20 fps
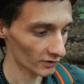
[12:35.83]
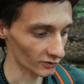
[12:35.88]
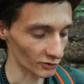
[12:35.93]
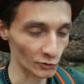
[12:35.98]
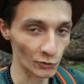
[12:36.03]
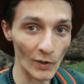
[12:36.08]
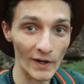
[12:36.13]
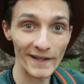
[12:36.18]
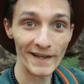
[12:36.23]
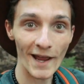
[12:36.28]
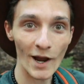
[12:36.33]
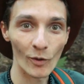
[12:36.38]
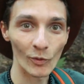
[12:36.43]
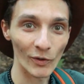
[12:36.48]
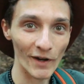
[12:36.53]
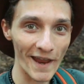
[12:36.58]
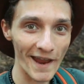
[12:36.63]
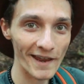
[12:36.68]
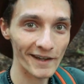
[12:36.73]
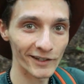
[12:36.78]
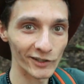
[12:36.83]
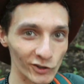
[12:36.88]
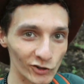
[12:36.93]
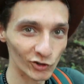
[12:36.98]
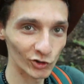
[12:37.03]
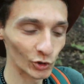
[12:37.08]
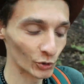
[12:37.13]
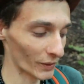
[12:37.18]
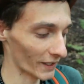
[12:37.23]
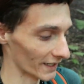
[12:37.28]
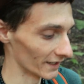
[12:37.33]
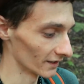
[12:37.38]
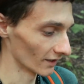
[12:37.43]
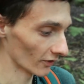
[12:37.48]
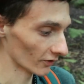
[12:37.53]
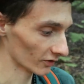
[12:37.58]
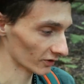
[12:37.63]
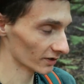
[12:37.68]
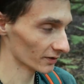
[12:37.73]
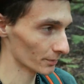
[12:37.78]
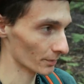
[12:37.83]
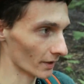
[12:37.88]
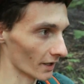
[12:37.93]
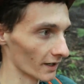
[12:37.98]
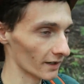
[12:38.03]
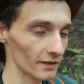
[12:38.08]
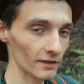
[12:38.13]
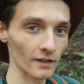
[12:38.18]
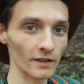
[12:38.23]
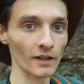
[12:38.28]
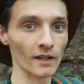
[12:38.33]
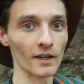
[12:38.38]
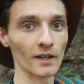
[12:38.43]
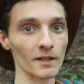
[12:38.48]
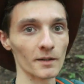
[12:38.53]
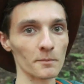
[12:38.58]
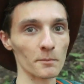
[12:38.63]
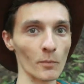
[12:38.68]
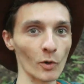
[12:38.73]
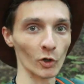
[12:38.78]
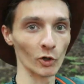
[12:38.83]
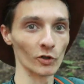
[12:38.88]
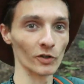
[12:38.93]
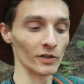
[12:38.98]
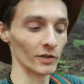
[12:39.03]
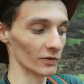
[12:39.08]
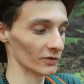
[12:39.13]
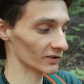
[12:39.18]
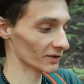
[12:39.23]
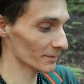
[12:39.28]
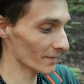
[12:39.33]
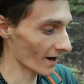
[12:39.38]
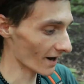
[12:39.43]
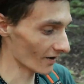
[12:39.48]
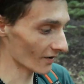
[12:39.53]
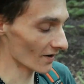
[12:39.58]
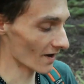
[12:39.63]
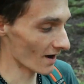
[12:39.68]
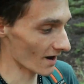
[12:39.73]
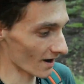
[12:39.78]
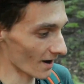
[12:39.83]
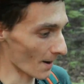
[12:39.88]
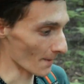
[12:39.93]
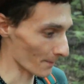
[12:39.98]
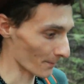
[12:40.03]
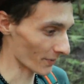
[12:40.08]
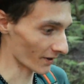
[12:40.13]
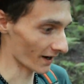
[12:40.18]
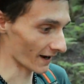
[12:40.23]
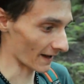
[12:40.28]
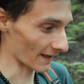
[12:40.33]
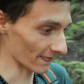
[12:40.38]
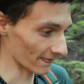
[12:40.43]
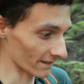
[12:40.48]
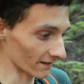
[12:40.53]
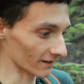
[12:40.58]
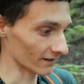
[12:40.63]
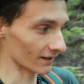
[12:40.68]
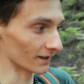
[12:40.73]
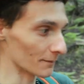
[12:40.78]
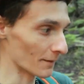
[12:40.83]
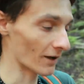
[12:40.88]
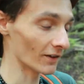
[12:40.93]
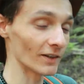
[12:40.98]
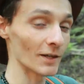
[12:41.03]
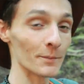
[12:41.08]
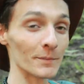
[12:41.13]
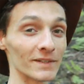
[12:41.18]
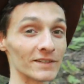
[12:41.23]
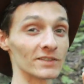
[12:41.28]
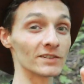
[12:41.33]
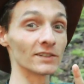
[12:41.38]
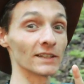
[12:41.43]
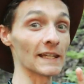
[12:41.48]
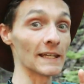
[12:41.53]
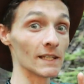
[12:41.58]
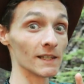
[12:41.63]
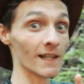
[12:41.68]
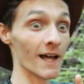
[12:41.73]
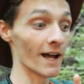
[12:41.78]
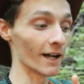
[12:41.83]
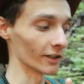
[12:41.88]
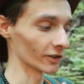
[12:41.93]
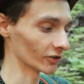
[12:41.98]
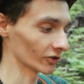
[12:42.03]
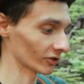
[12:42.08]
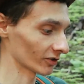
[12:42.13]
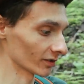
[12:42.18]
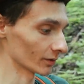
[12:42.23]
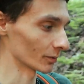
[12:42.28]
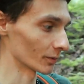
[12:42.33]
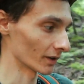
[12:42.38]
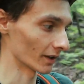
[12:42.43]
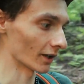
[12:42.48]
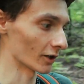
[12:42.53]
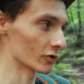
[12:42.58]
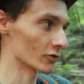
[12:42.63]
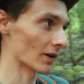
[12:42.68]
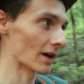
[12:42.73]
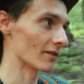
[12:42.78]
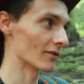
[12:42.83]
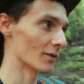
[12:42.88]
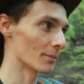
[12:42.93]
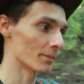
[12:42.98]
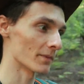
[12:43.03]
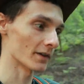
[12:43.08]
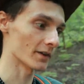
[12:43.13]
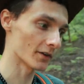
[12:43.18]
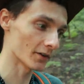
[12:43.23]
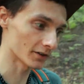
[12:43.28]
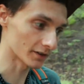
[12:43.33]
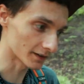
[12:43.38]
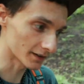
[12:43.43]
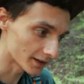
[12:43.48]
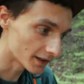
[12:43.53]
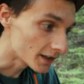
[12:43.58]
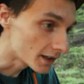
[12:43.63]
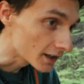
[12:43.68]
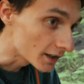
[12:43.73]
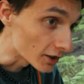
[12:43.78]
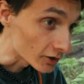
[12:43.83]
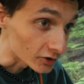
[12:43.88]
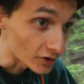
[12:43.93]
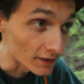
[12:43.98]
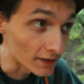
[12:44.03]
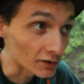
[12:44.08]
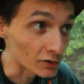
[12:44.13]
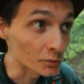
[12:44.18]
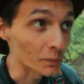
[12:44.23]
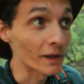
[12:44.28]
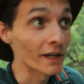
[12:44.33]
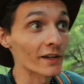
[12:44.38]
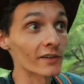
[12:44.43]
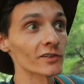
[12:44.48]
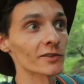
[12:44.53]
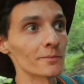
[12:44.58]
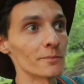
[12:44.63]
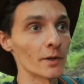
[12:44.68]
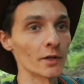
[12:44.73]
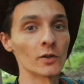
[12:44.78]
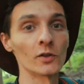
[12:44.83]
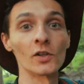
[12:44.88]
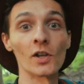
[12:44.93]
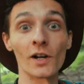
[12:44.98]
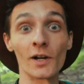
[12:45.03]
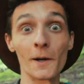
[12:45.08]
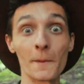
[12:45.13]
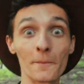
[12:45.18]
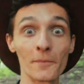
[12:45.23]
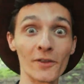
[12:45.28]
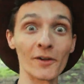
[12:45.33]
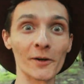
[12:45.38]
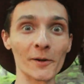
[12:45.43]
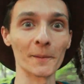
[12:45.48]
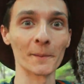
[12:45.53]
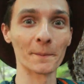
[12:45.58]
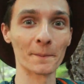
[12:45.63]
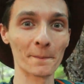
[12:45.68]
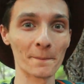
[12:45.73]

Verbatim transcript: So right now we're heading to another spot that Margaret knows about up at the Mount Lemmon Ski Lodge. So we're gonna drive up there and she thinks we might have some better luck up there.